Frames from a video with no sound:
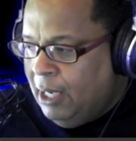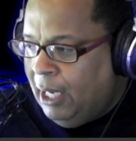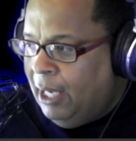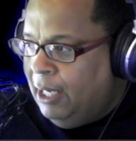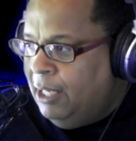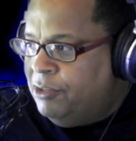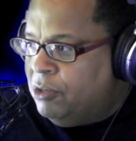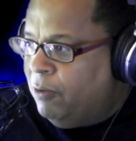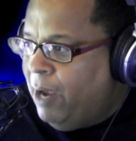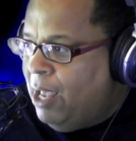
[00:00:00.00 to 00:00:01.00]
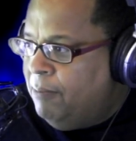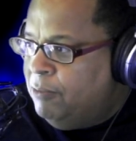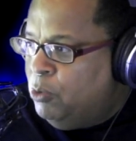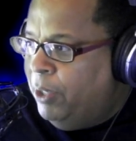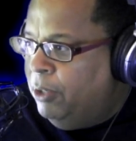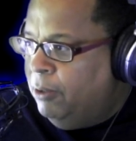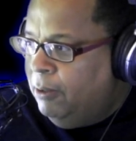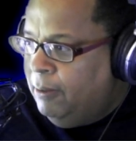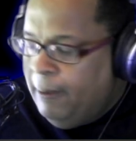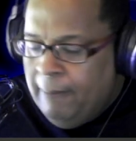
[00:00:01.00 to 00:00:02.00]
and Instagram,
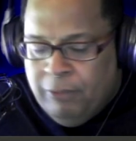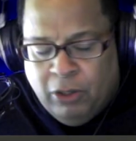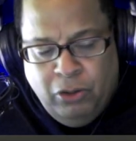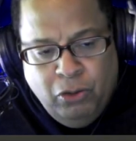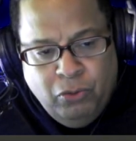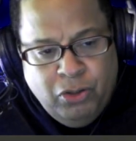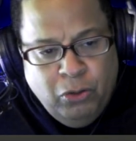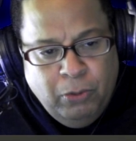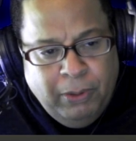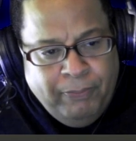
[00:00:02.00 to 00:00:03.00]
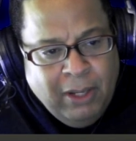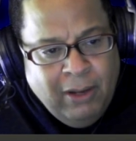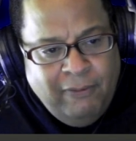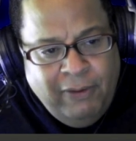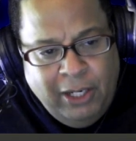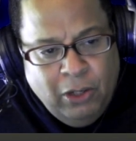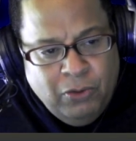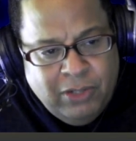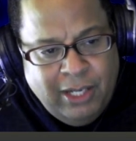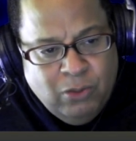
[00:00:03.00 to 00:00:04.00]
Twitter, YouTube
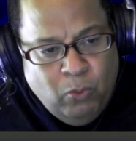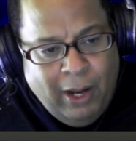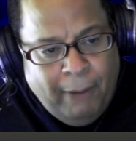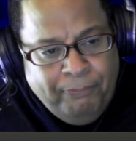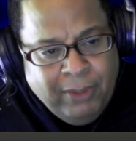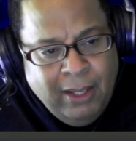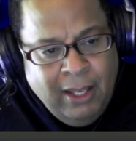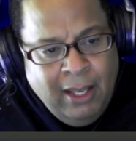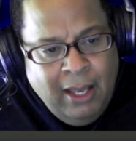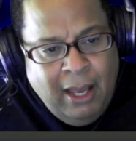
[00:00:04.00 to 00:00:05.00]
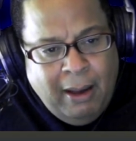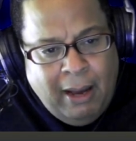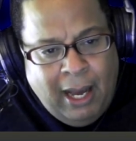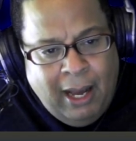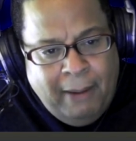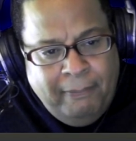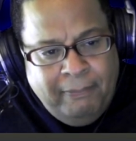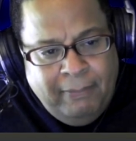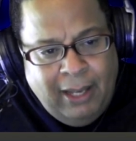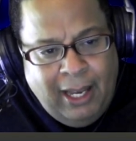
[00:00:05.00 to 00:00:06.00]
videos as well.
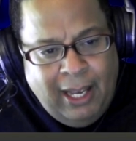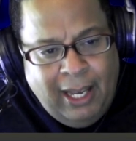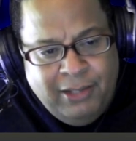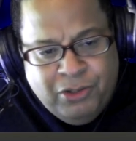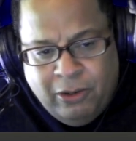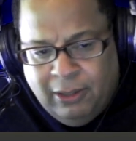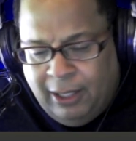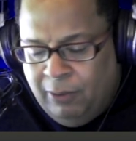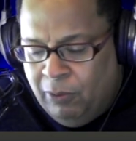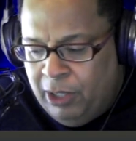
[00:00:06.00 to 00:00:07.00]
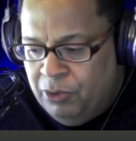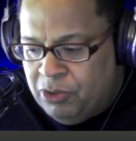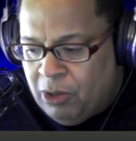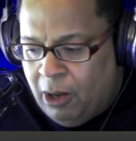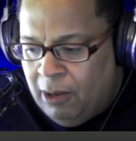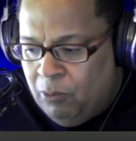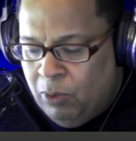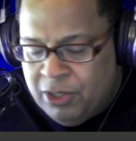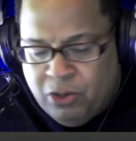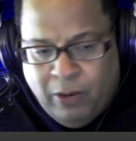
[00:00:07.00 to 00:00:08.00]
And certainly what you saw
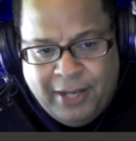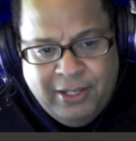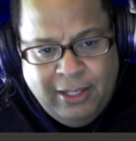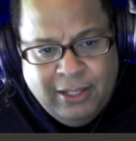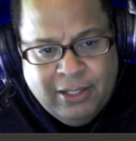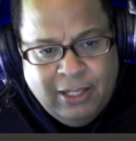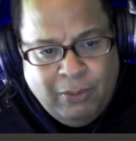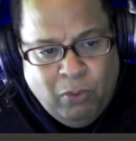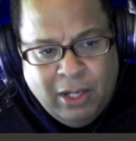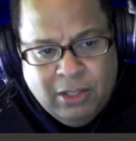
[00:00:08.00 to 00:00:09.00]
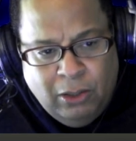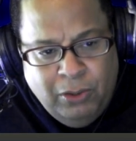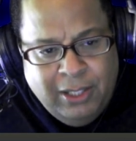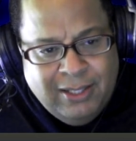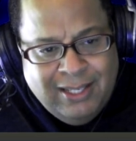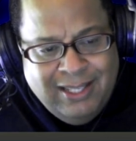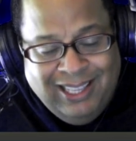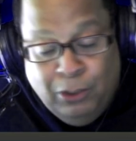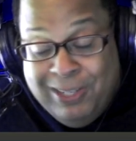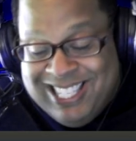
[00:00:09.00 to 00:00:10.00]
was craziness. It was
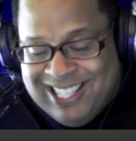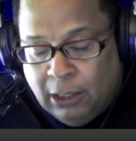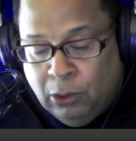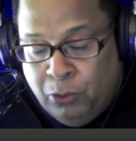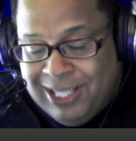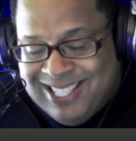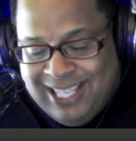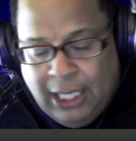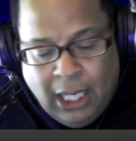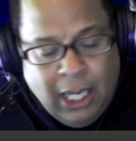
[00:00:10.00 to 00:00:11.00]
lunacy,